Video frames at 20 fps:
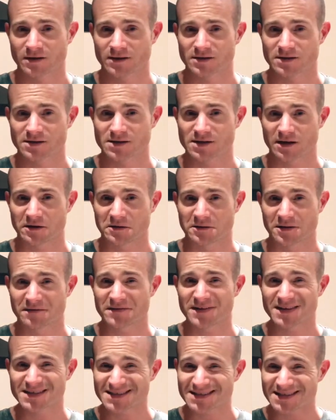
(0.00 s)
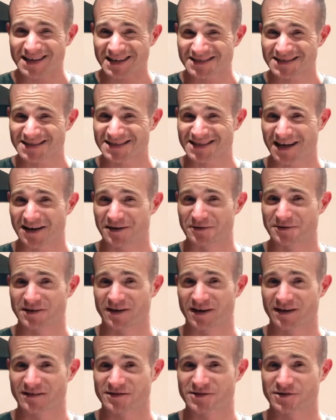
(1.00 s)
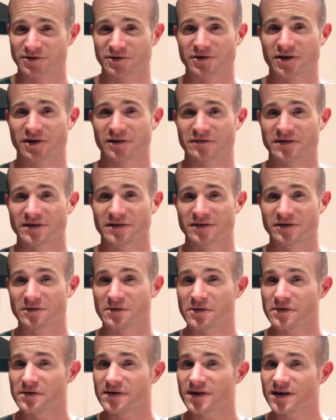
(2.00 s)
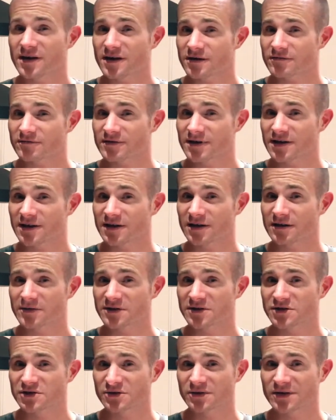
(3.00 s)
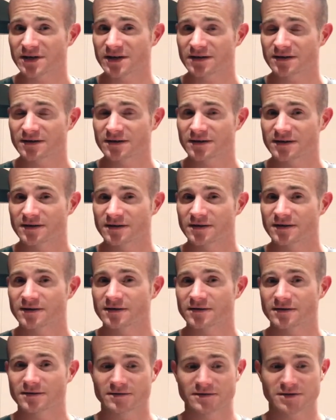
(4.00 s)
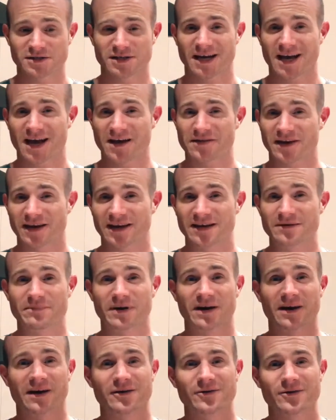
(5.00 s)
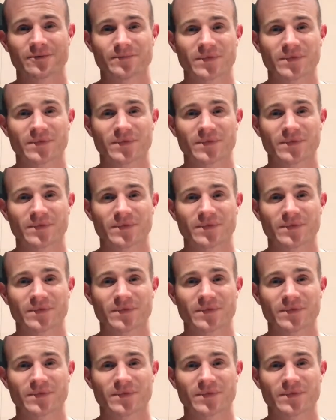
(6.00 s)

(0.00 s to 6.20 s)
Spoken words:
So if this does sound like the sort of coffee that you think you're really going to enjoy, check out the link below